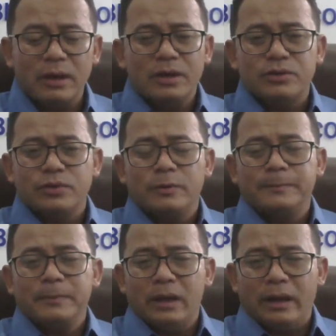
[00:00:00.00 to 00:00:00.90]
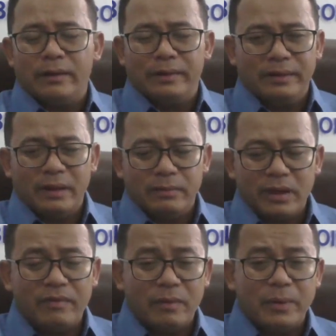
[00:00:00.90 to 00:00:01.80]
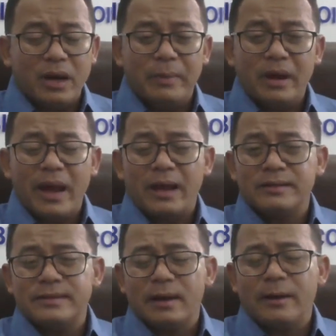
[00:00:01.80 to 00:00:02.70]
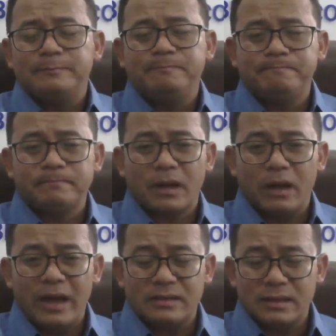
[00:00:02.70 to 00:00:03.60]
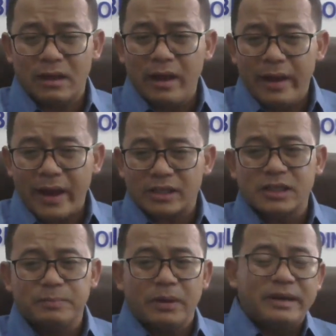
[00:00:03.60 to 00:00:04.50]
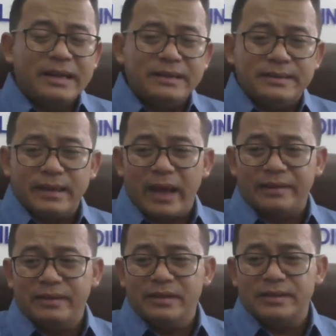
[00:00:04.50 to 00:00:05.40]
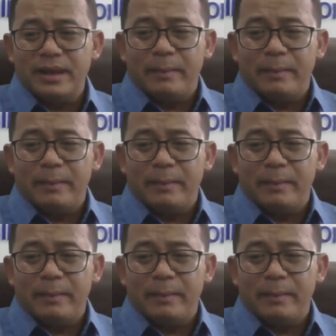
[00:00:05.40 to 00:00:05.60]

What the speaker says: So never becoming as as expertise at this